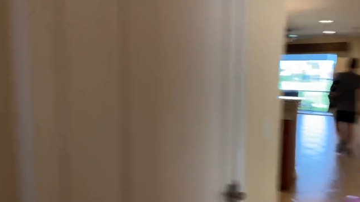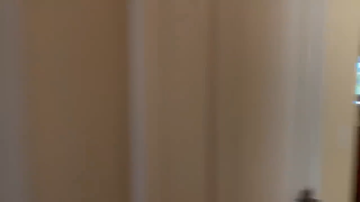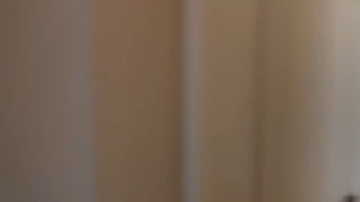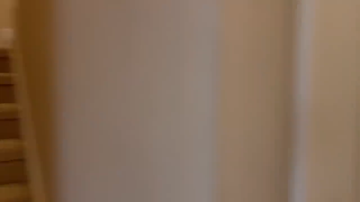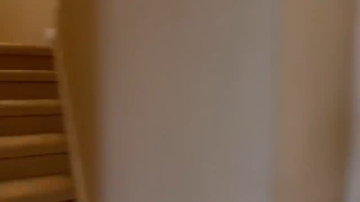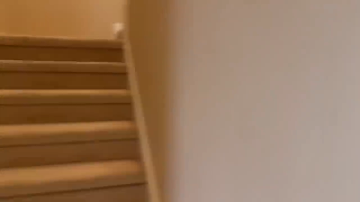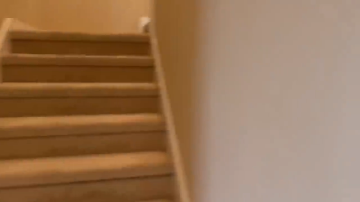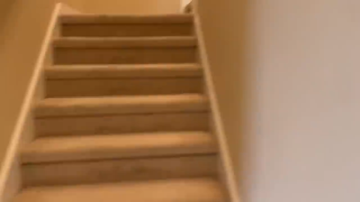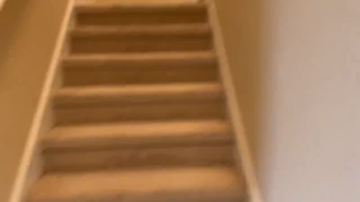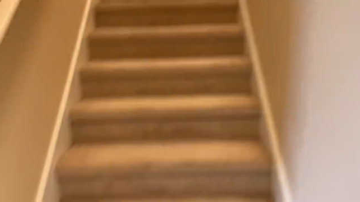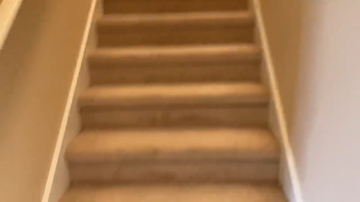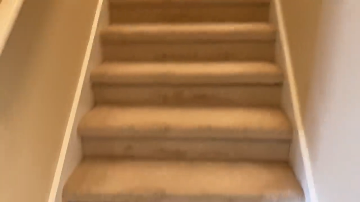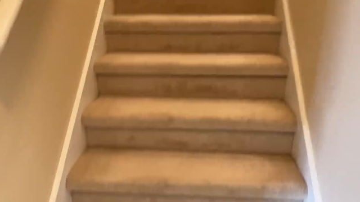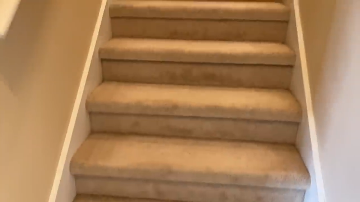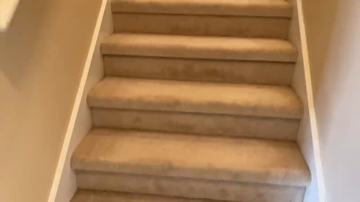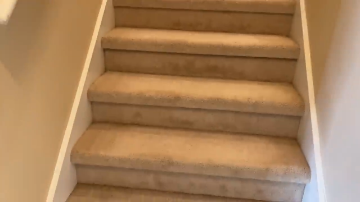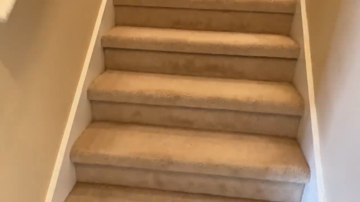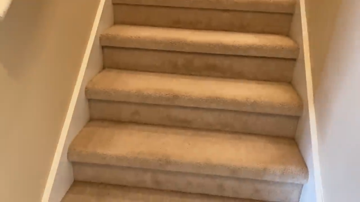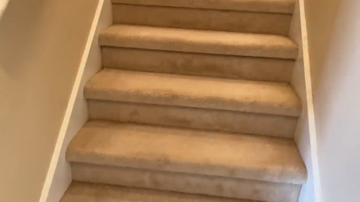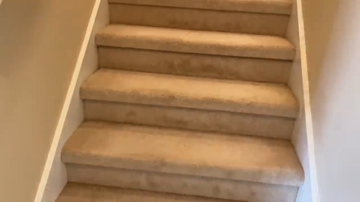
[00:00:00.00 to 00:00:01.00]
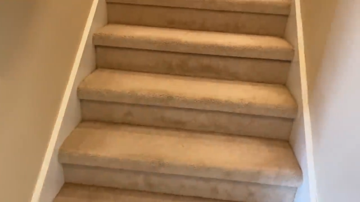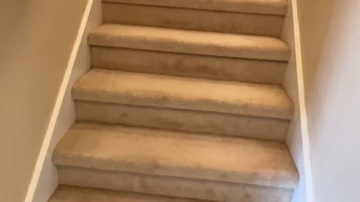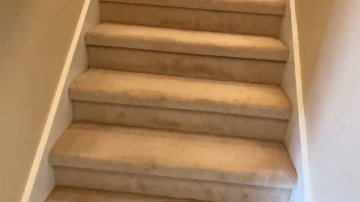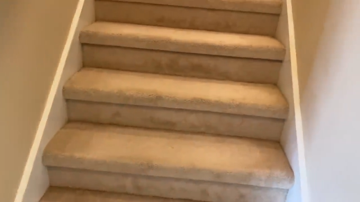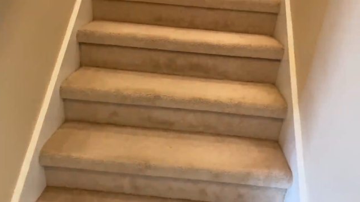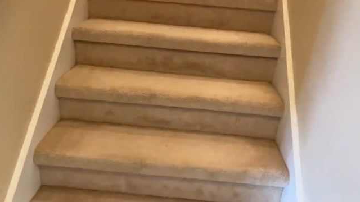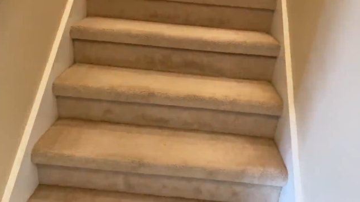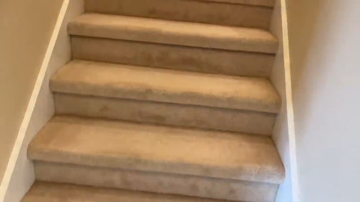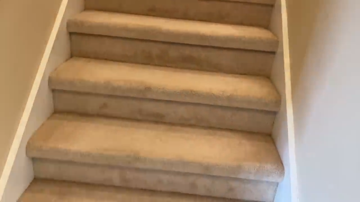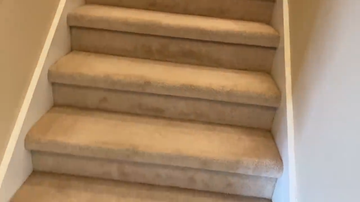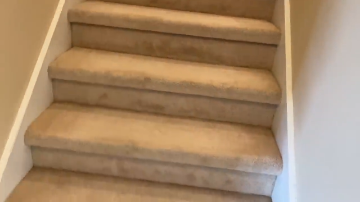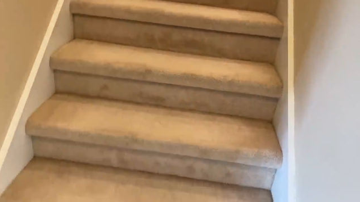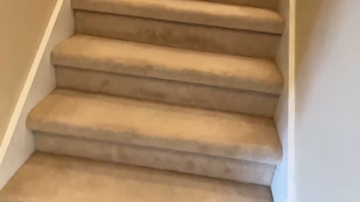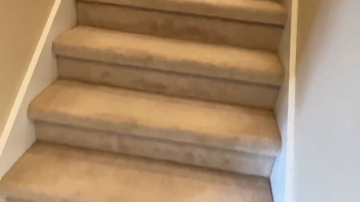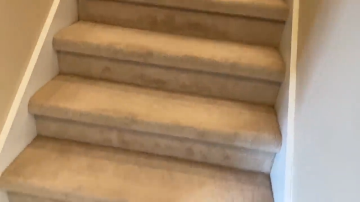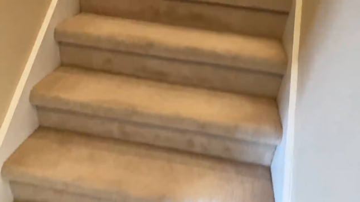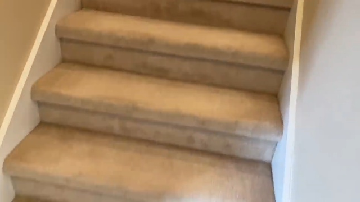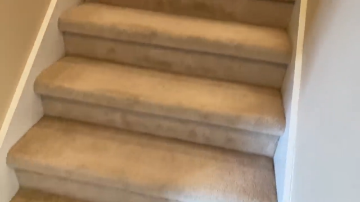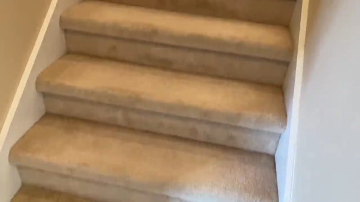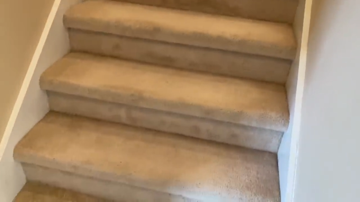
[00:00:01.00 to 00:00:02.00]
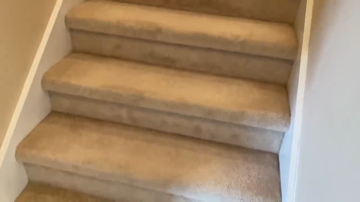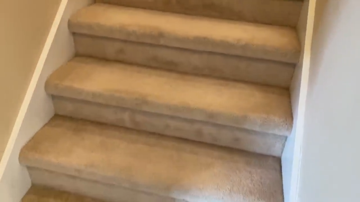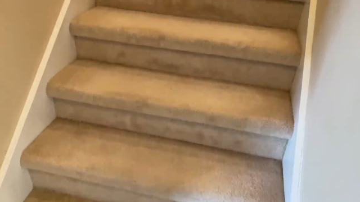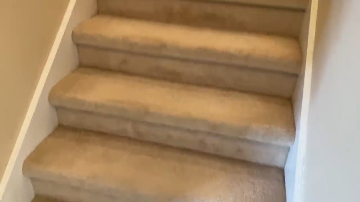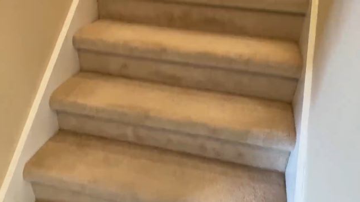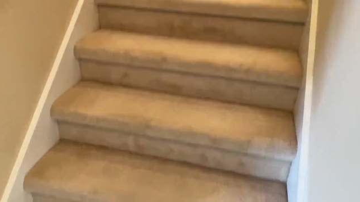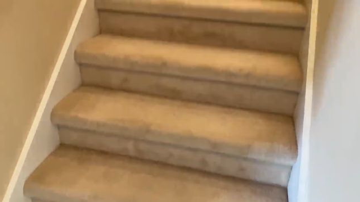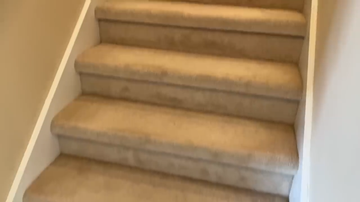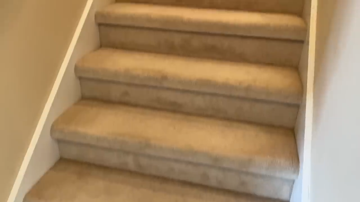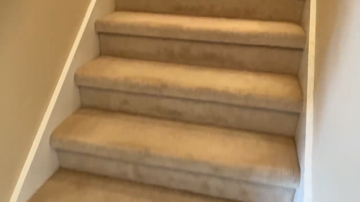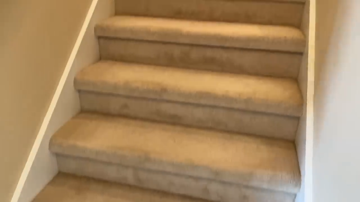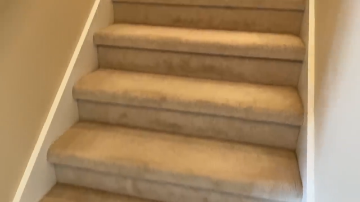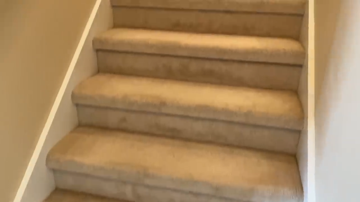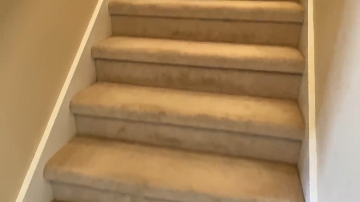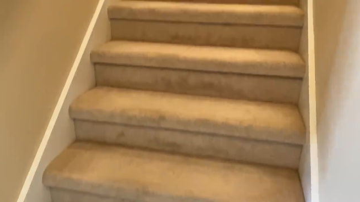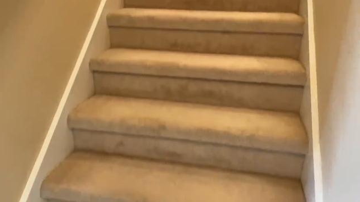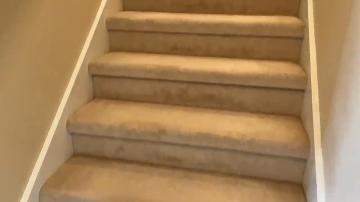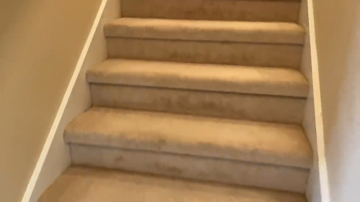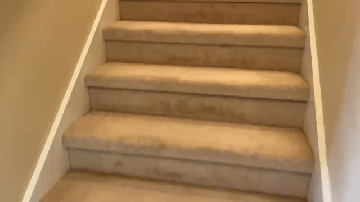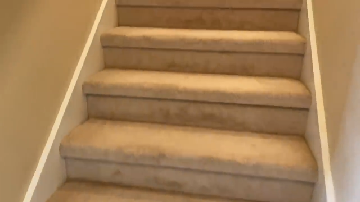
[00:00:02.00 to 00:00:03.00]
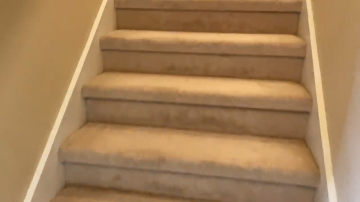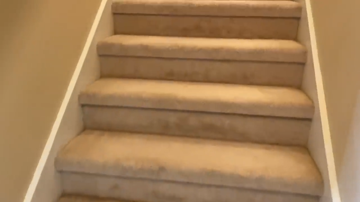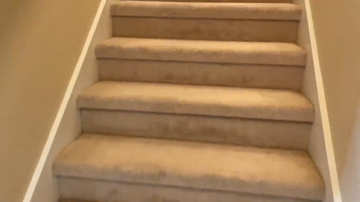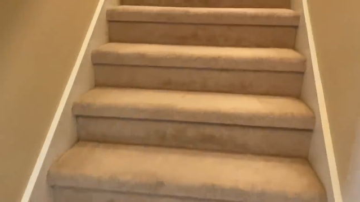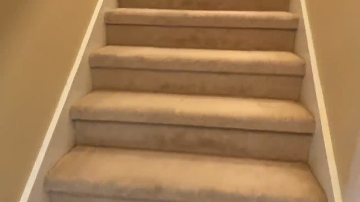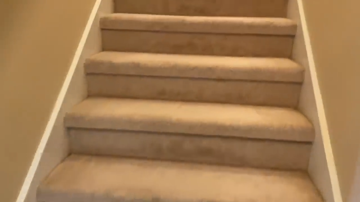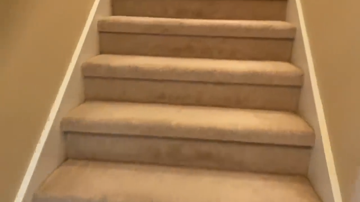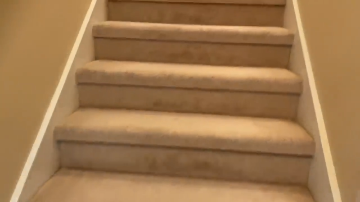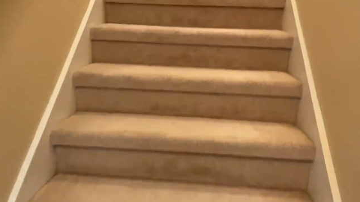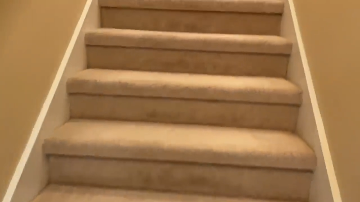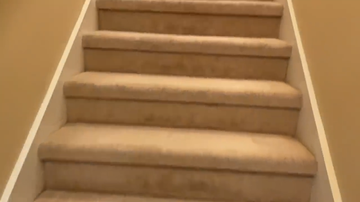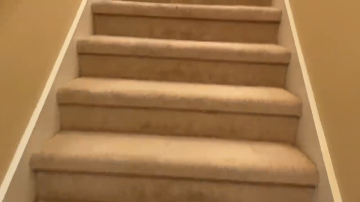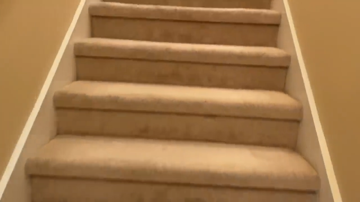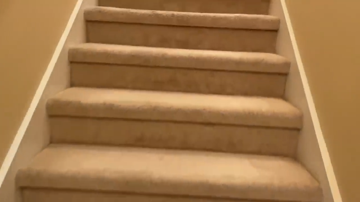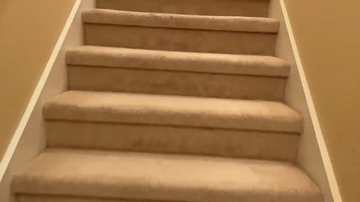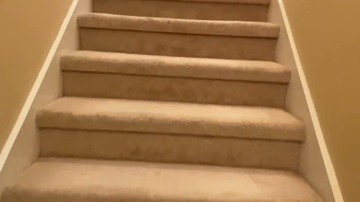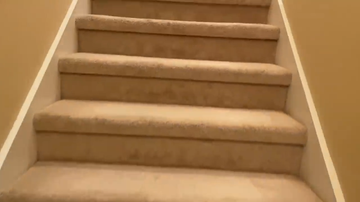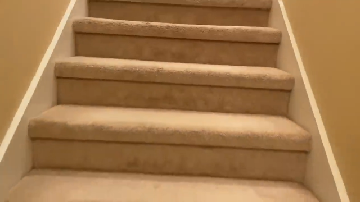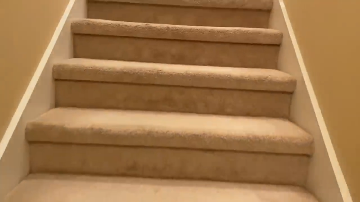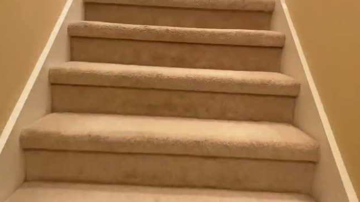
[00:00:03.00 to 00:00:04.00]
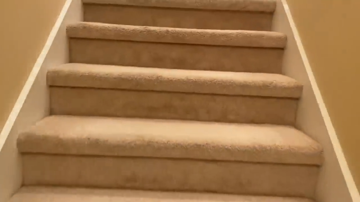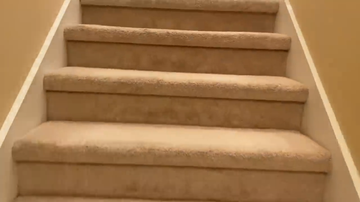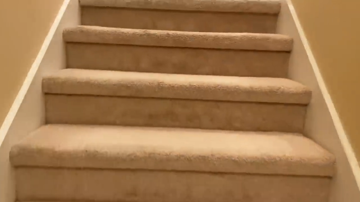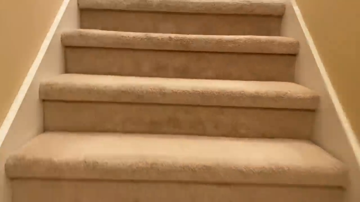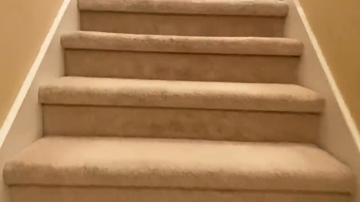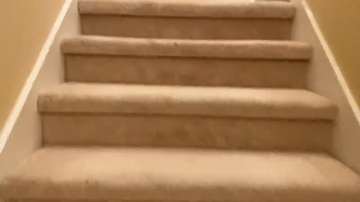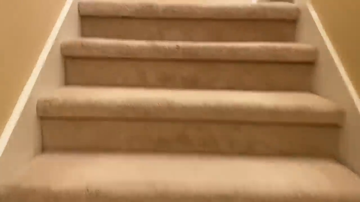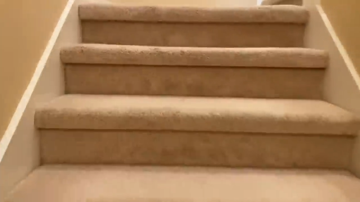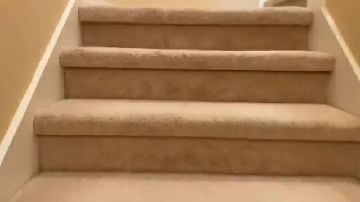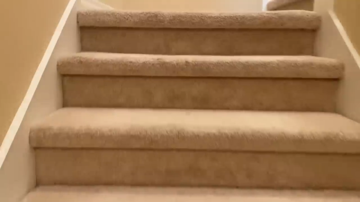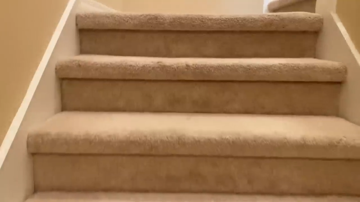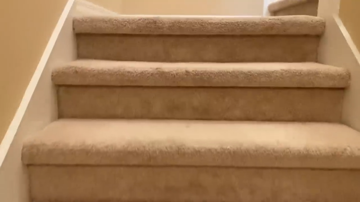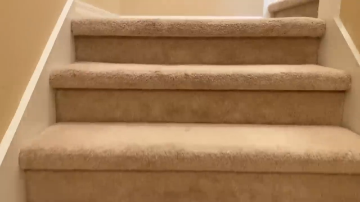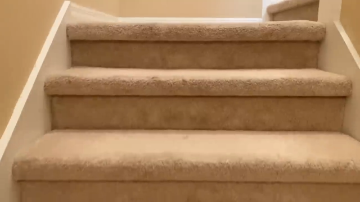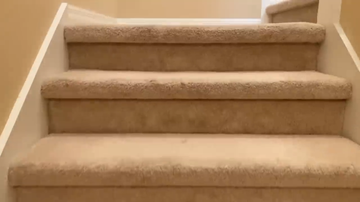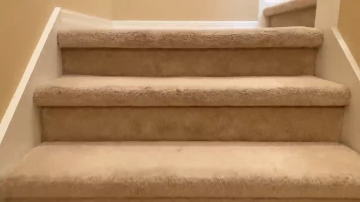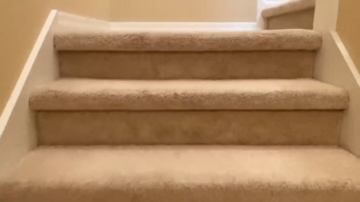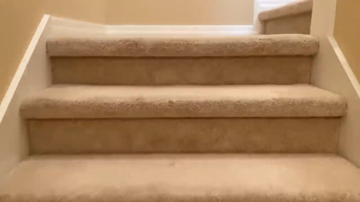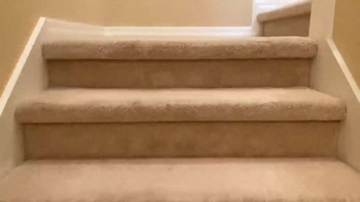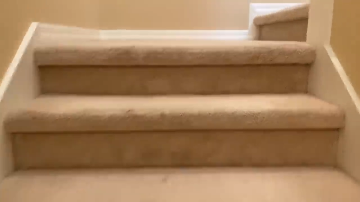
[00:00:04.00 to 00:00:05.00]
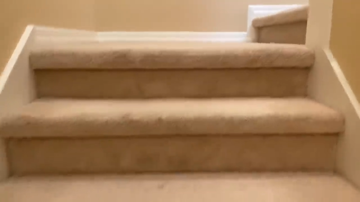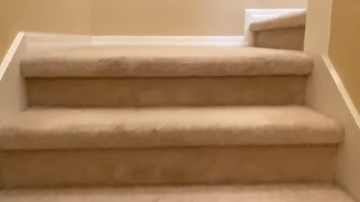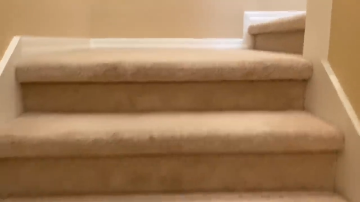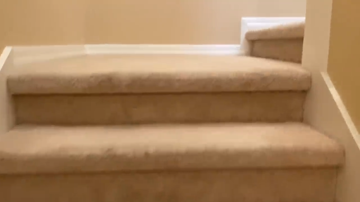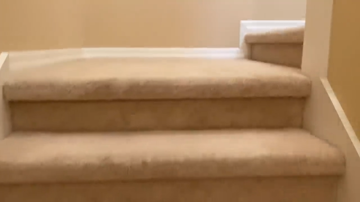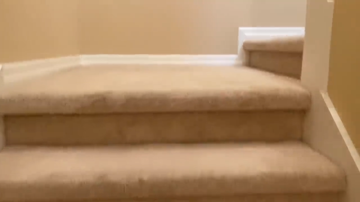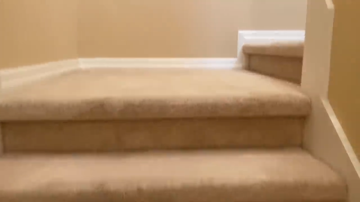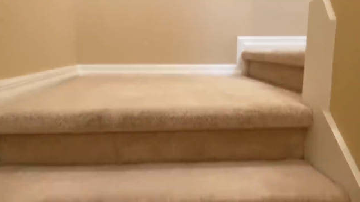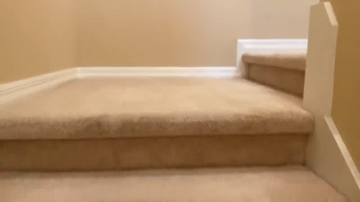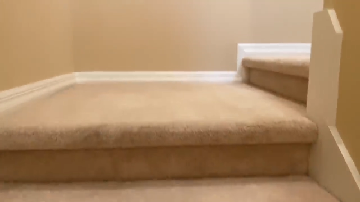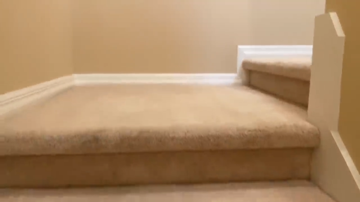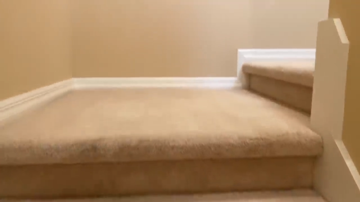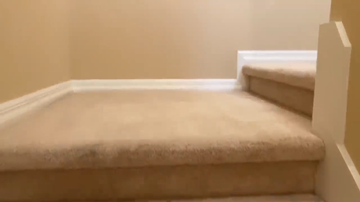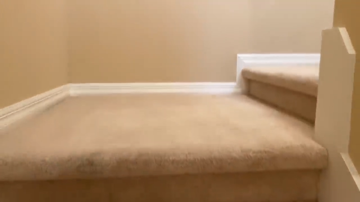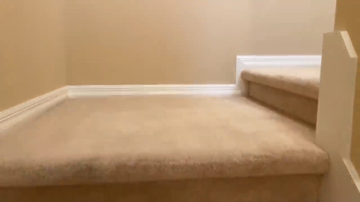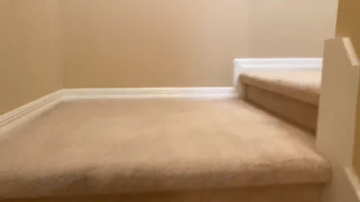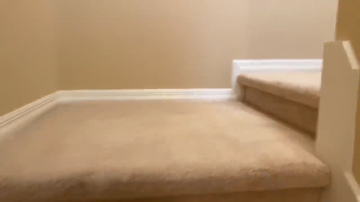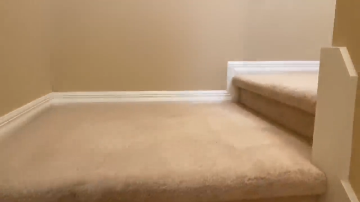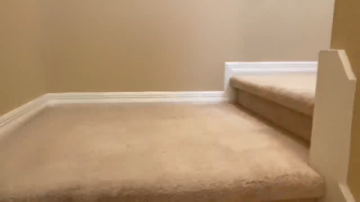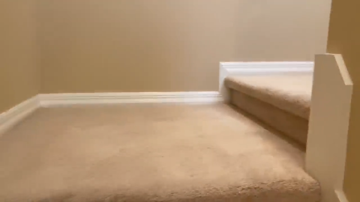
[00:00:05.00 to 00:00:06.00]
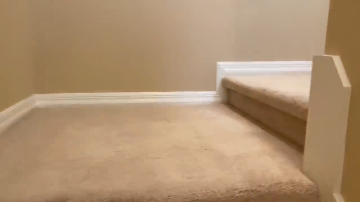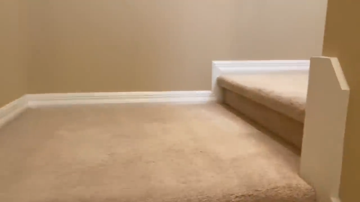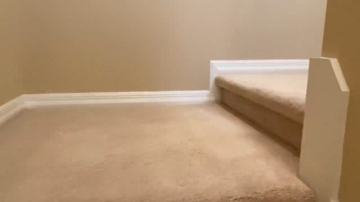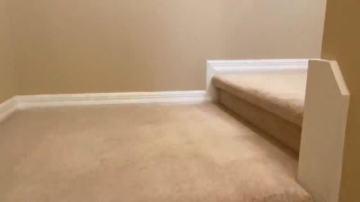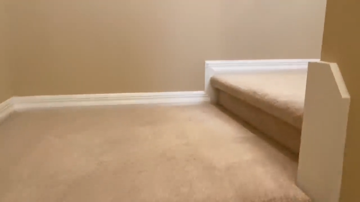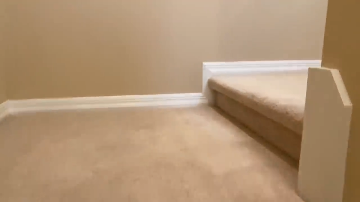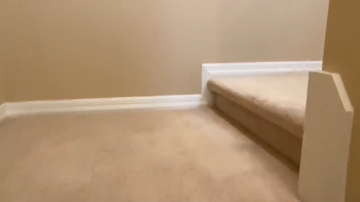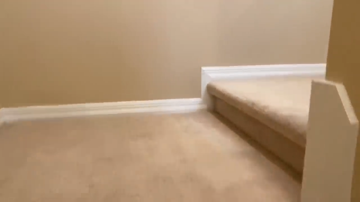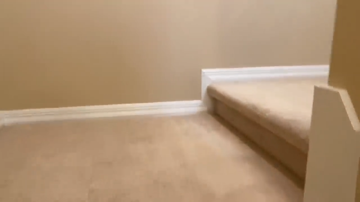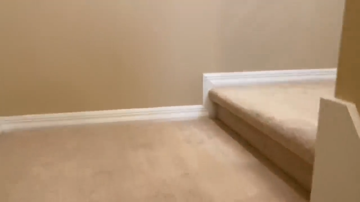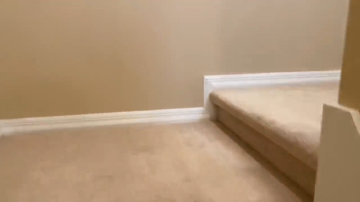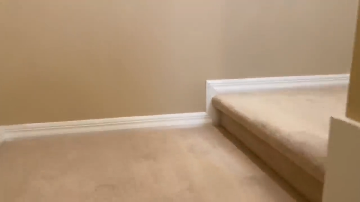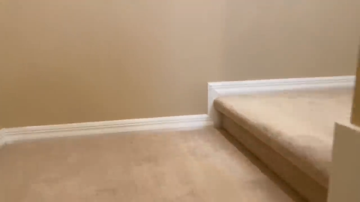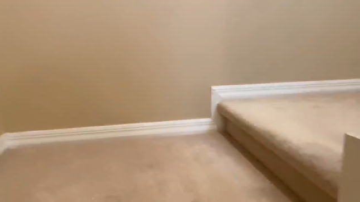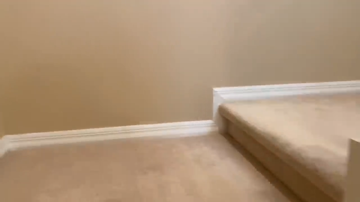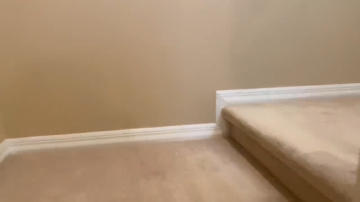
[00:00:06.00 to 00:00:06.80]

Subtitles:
(no speaker visible)